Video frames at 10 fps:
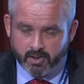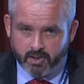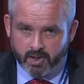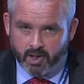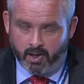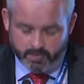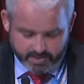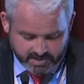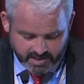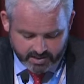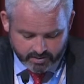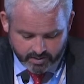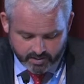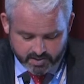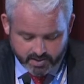And I would say that
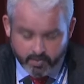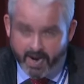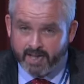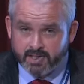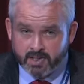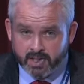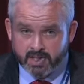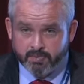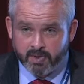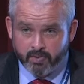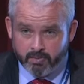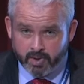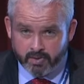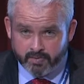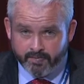those threats need to be
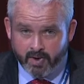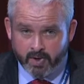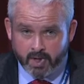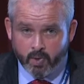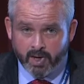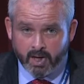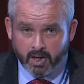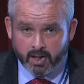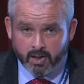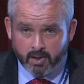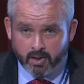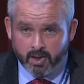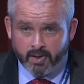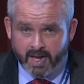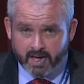removed very quickly.
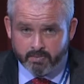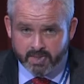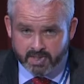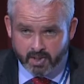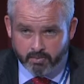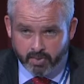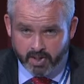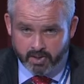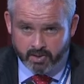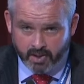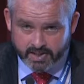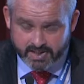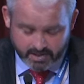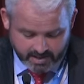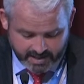And that can be done by
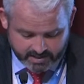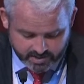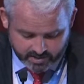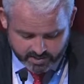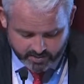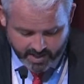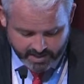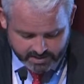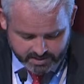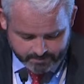uniting against those threats.